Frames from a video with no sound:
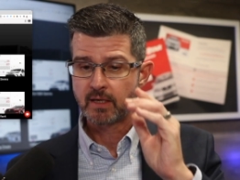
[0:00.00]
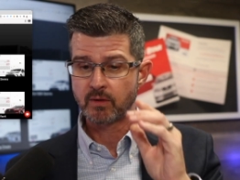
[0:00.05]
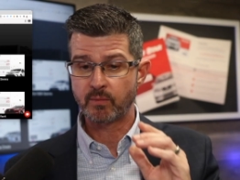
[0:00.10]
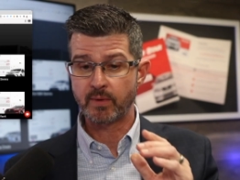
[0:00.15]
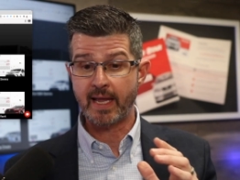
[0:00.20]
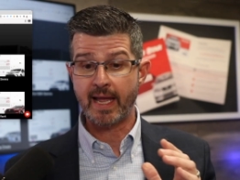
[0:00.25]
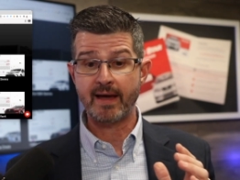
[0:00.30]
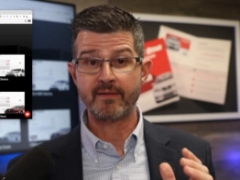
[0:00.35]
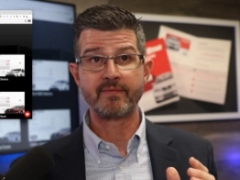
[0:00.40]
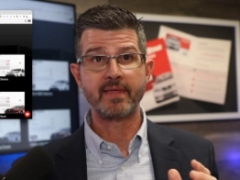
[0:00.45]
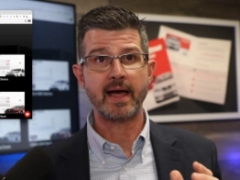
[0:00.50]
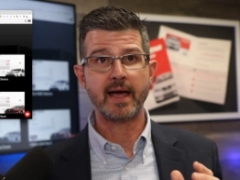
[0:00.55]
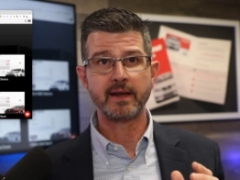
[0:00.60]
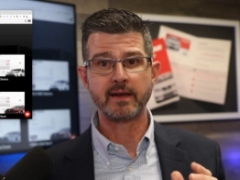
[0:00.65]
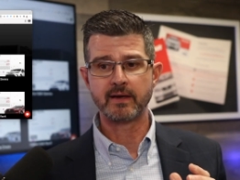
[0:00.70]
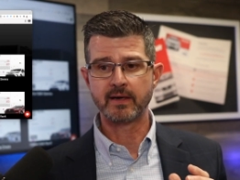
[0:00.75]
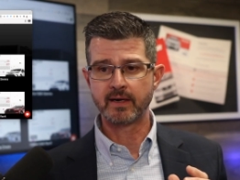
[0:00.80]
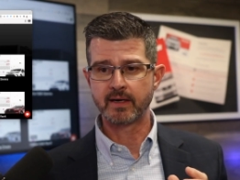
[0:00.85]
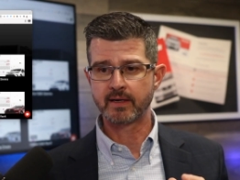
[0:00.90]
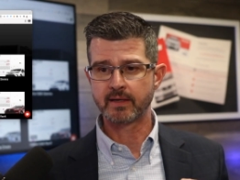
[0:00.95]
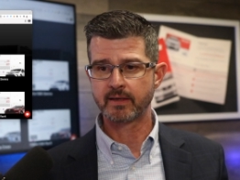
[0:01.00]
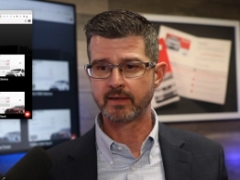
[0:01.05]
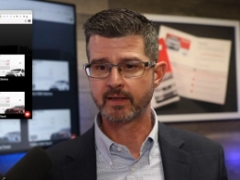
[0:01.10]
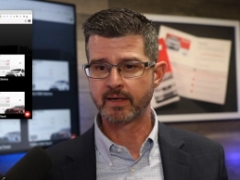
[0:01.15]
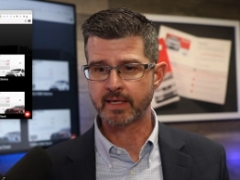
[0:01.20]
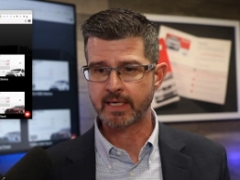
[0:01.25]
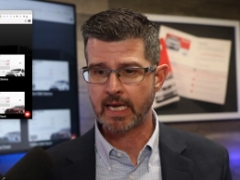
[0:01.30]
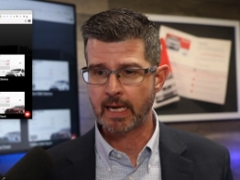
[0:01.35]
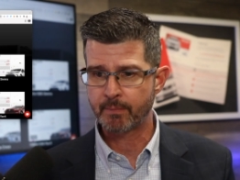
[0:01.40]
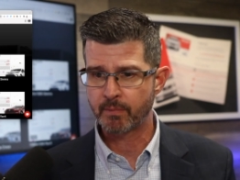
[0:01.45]
We have that
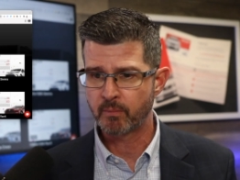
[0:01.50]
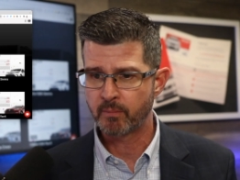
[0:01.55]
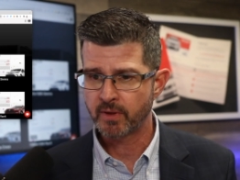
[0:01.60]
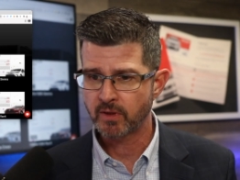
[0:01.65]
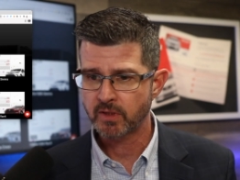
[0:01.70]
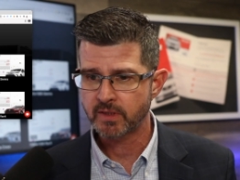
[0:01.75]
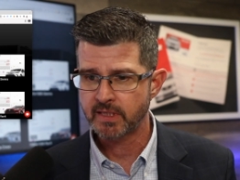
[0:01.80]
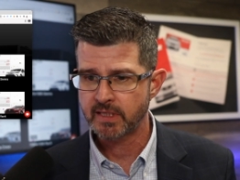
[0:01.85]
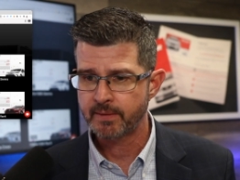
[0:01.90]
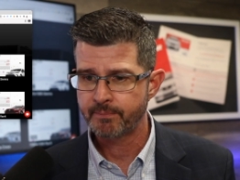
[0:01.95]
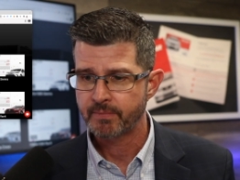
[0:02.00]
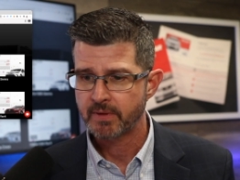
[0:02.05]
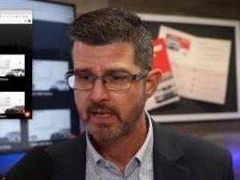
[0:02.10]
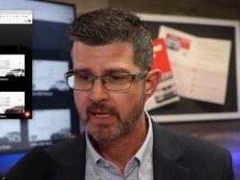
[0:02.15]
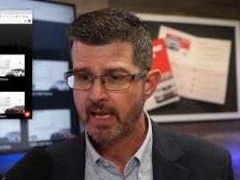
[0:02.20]
capability,